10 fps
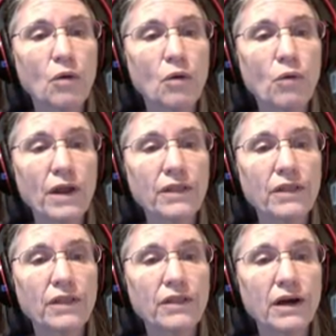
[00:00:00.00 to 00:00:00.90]
with
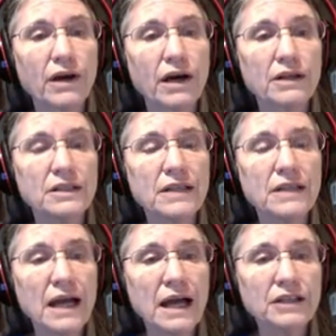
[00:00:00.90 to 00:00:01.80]
the
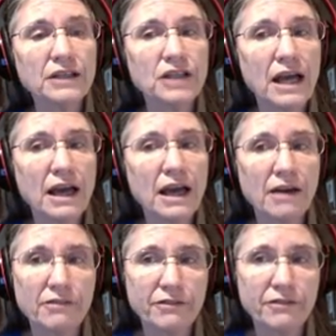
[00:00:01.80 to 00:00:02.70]

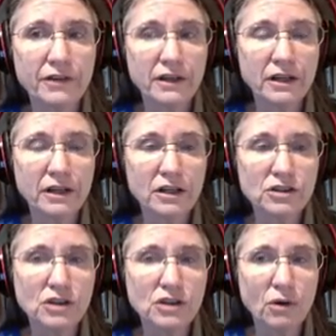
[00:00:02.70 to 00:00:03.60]
-f.
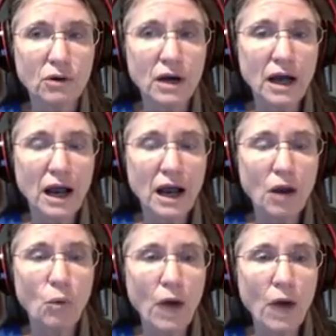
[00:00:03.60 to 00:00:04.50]
So
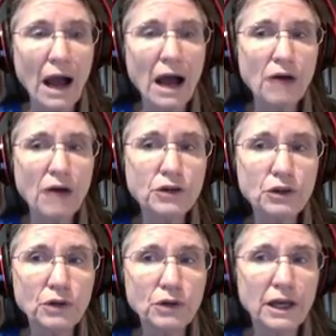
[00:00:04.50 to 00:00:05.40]
how
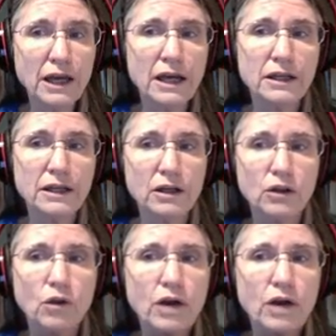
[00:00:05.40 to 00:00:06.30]
you can
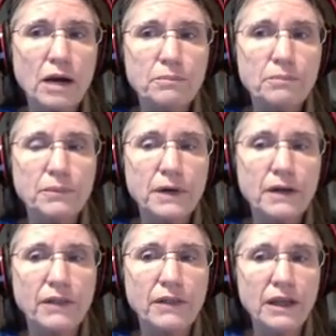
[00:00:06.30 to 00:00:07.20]
look up
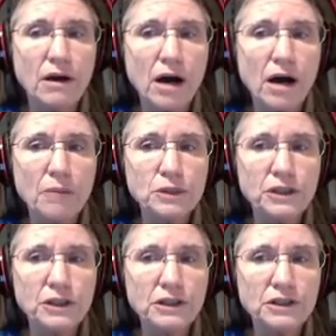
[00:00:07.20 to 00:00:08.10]
the
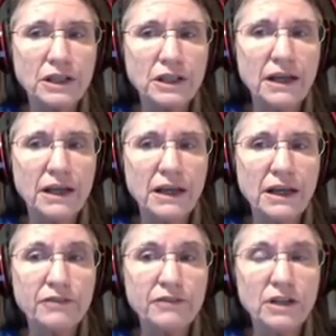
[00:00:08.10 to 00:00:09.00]
options in the
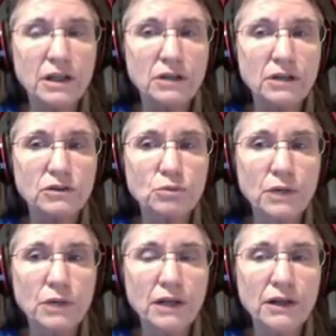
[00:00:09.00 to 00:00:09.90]
if is
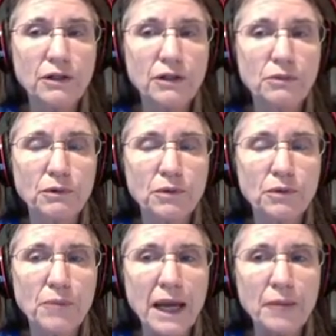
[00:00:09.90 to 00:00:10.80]
really through the
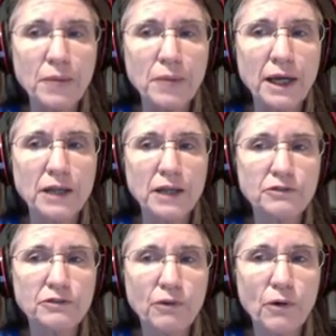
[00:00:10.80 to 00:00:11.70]
man page
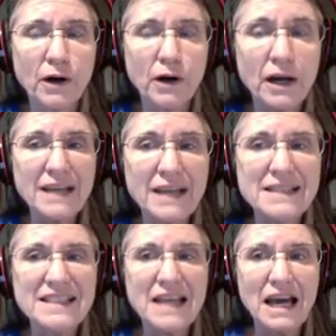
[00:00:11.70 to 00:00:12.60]
for
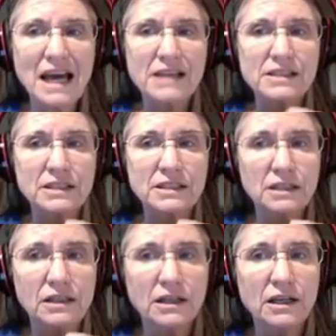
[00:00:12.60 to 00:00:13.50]
test.
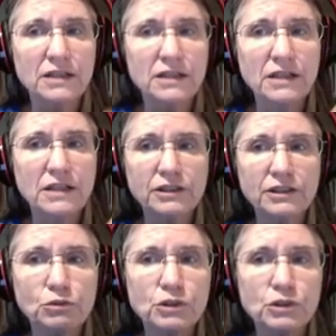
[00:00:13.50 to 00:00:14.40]

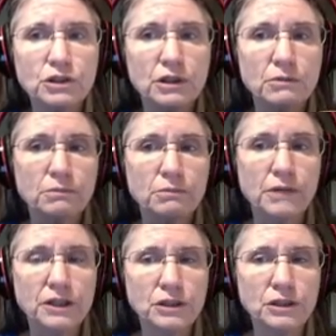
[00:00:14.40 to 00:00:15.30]
Test was the
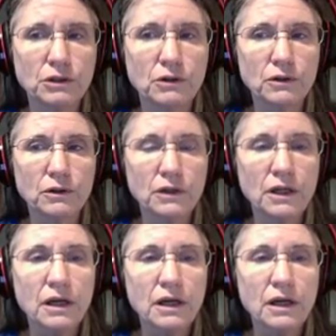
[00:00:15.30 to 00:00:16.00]
original